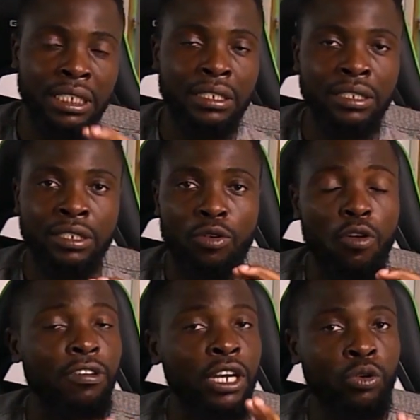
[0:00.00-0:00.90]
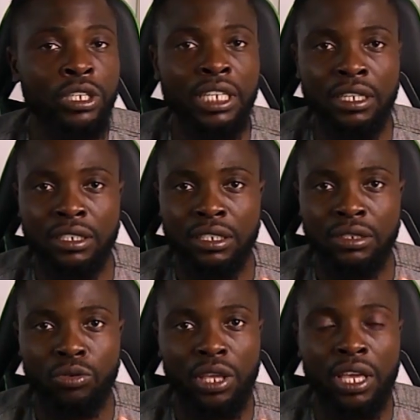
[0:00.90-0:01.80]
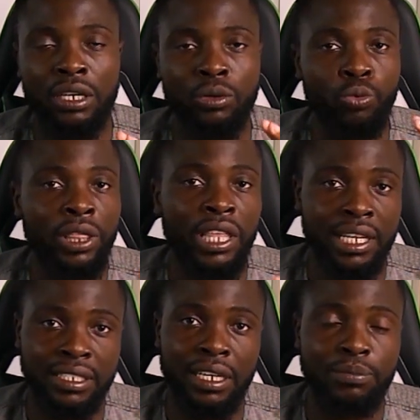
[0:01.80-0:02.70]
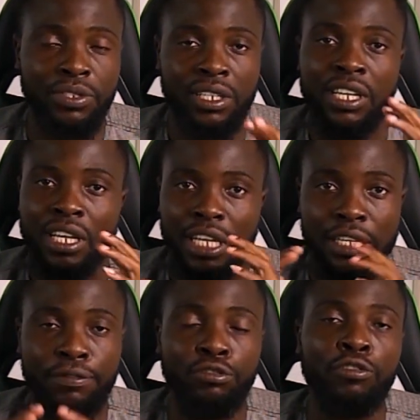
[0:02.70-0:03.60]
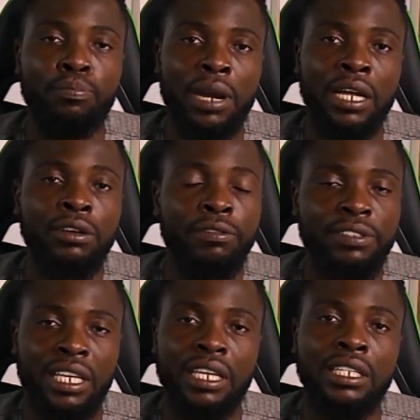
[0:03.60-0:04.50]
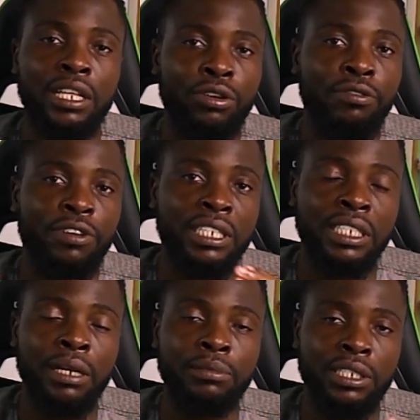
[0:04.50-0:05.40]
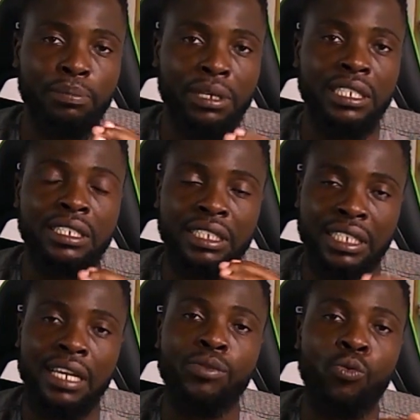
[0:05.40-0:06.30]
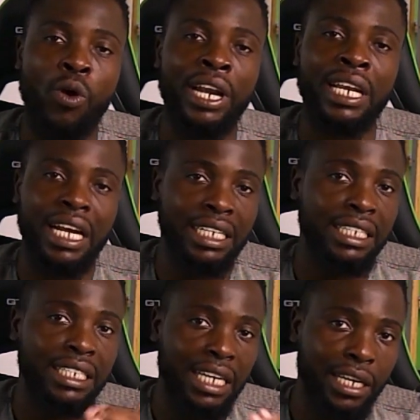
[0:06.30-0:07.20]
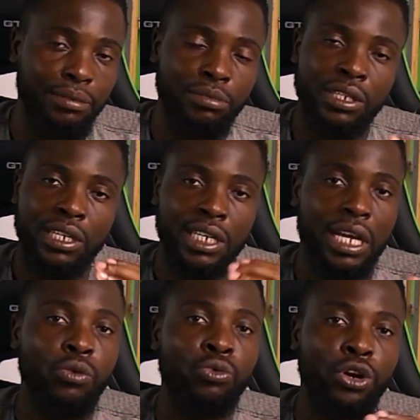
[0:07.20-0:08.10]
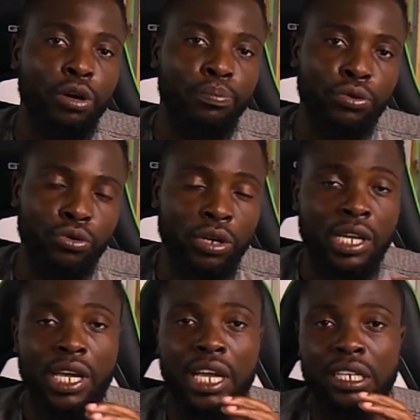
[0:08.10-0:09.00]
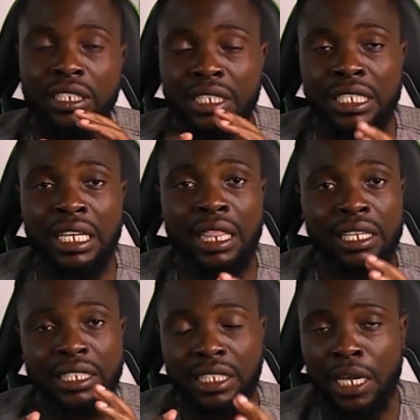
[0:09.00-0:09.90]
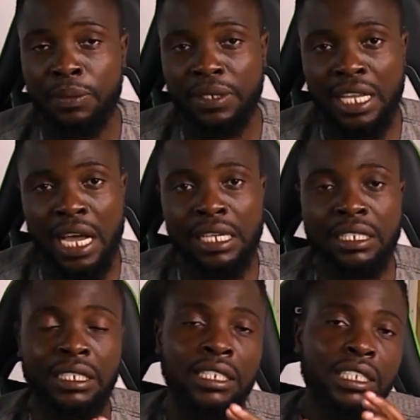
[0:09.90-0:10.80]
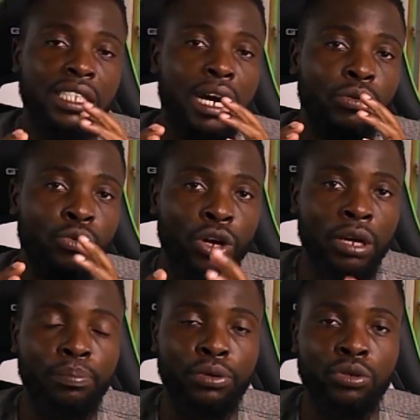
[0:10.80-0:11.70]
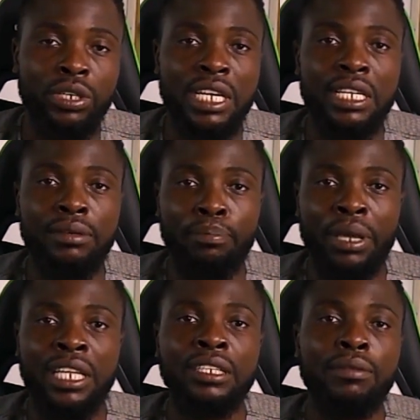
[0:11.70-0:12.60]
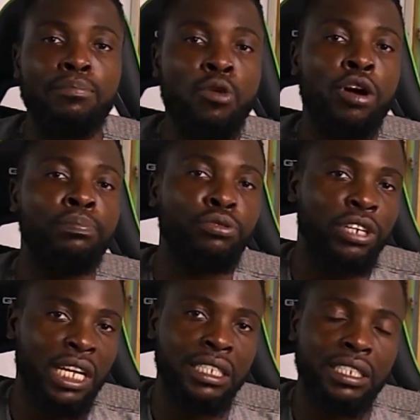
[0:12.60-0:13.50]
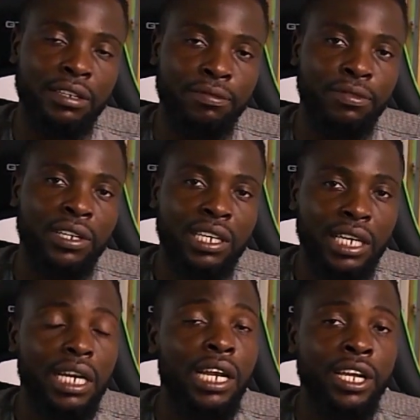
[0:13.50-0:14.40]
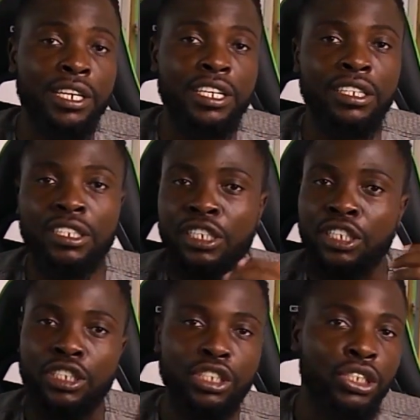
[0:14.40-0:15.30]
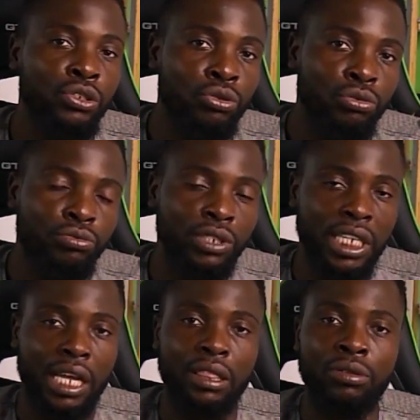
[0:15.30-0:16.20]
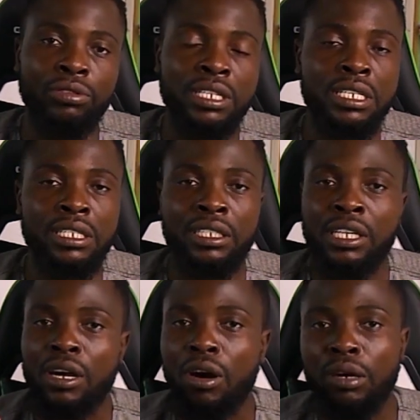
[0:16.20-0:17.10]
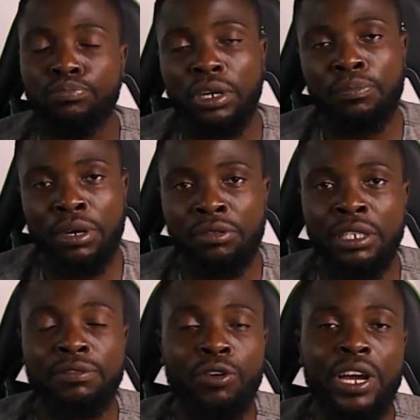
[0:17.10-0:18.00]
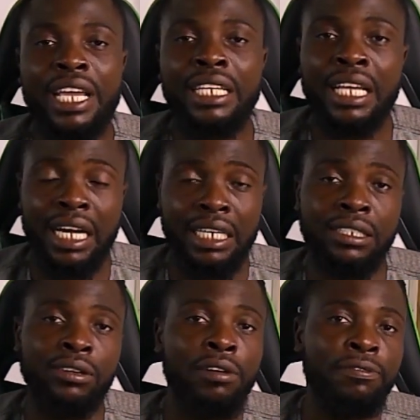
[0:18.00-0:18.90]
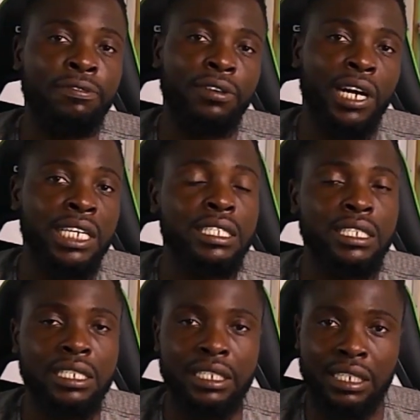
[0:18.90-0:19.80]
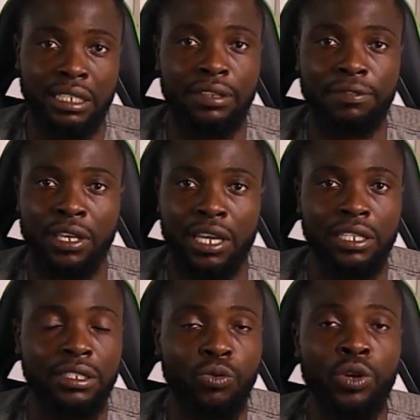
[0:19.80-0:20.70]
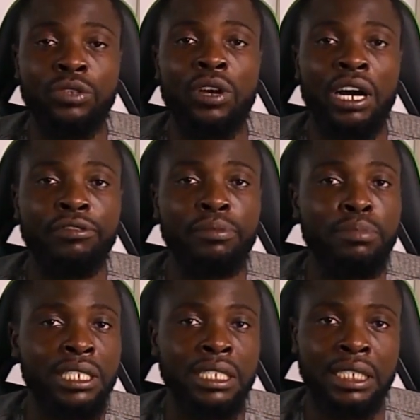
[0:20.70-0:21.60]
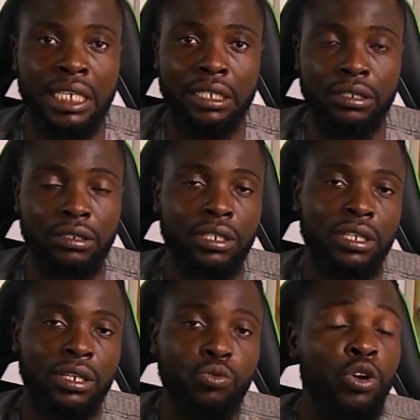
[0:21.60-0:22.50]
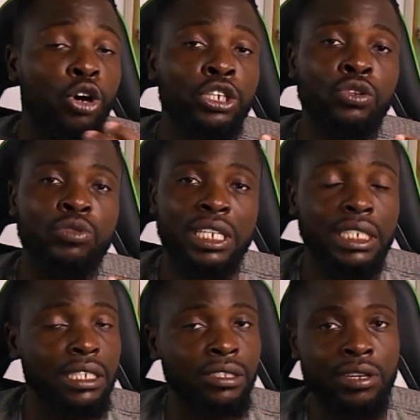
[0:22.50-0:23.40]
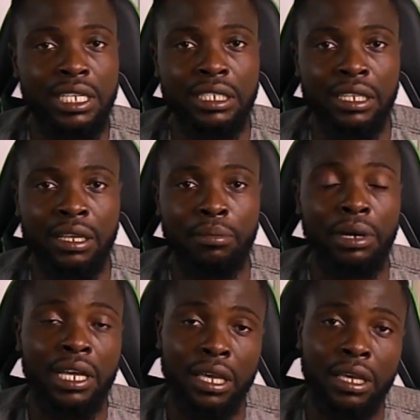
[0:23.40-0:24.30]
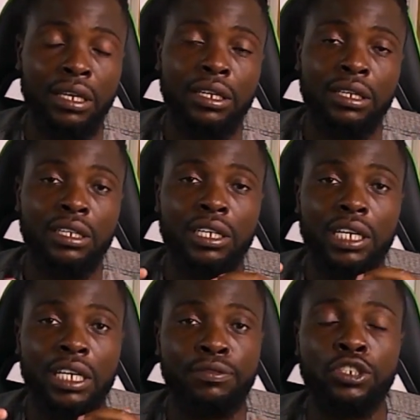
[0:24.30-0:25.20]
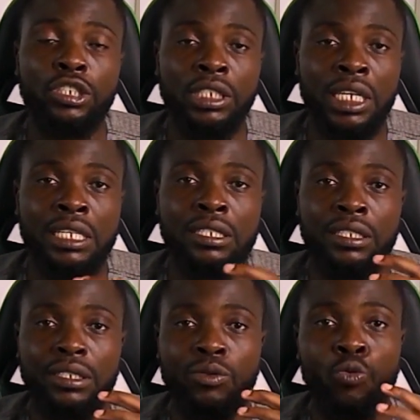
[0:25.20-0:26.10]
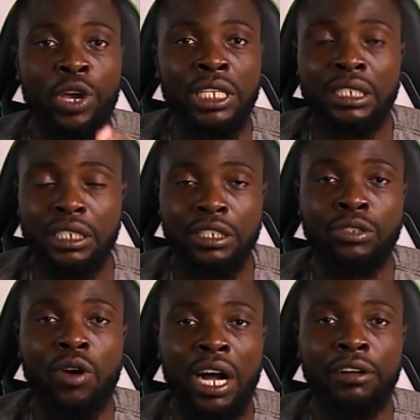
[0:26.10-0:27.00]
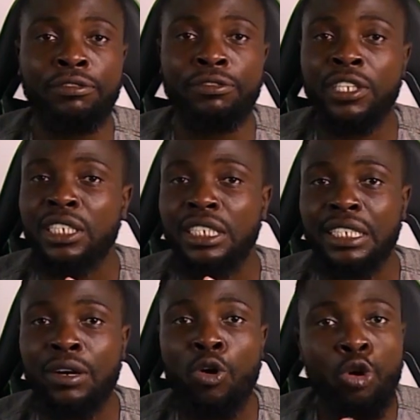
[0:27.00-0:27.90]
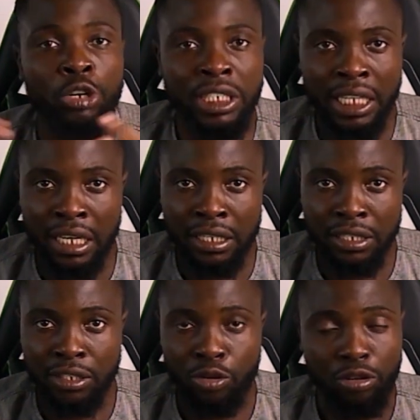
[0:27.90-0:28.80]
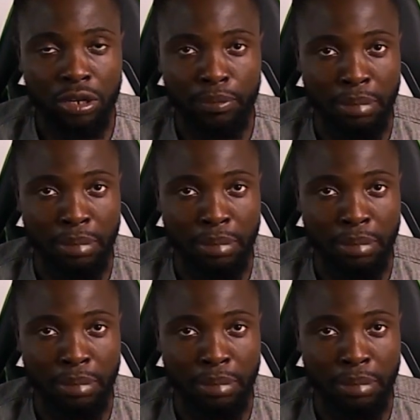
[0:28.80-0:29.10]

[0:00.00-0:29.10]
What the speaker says: being overloaded, okay, with exams. If you've planned of taking a lot of exams, please take one at a time. That will help you. And these are the steps, guys, that will help you in being more productive in learning new technologies or preparing for any kind of IT certificate when you have a busy schedule. We all know it is not easy, but hey, if you should just wait until you have the whole day